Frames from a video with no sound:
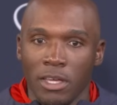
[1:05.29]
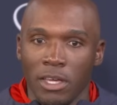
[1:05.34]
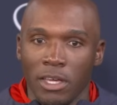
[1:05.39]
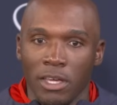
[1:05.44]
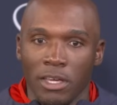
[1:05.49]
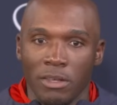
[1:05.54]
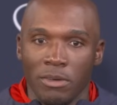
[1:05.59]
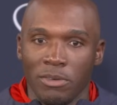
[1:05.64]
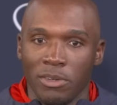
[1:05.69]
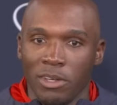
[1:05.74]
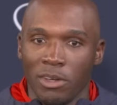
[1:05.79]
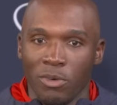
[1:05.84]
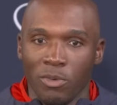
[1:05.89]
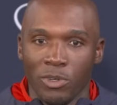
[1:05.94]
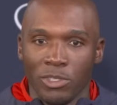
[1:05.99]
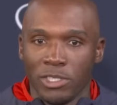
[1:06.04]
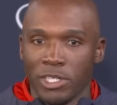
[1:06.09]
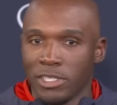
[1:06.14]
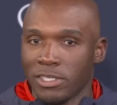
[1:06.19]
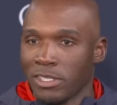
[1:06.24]
And, you know,
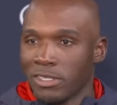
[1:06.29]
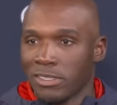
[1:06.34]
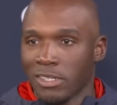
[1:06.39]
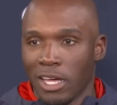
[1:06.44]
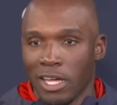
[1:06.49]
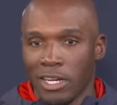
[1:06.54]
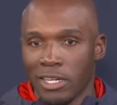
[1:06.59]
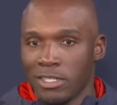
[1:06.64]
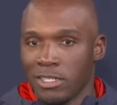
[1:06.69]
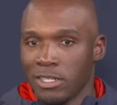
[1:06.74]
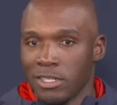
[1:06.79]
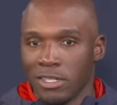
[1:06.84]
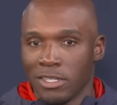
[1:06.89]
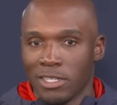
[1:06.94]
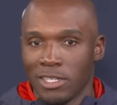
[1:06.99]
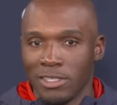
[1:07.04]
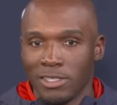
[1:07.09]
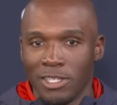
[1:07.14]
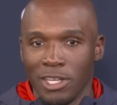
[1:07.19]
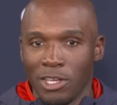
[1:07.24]
we're just excited to
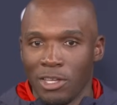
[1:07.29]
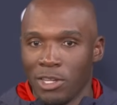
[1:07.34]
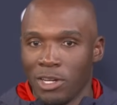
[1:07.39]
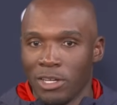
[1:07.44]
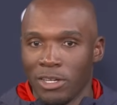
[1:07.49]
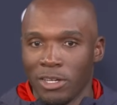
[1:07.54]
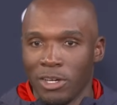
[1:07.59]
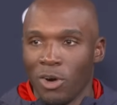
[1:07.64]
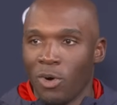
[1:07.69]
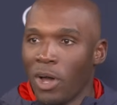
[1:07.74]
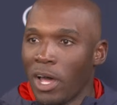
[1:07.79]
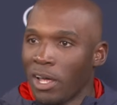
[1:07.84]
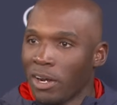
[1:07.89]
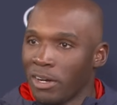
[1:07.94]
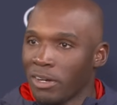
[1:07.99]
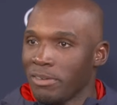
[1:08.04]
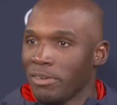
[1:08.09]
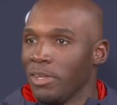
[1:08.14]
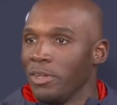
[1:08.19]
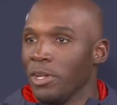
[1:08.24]
continue to go
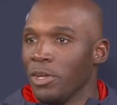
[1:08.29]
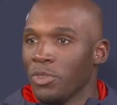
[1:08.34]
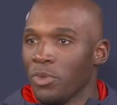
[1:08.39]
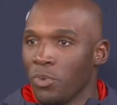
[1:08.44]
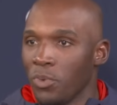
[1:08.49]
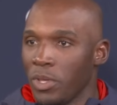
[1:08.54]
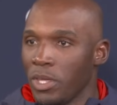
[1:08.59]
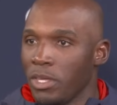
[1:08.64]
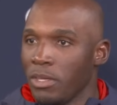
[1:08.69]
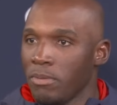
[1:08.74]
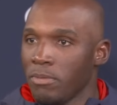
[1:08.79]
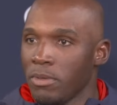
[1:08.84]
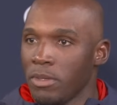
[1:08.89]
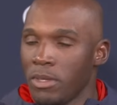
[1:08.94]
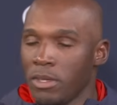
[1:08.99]
out another week,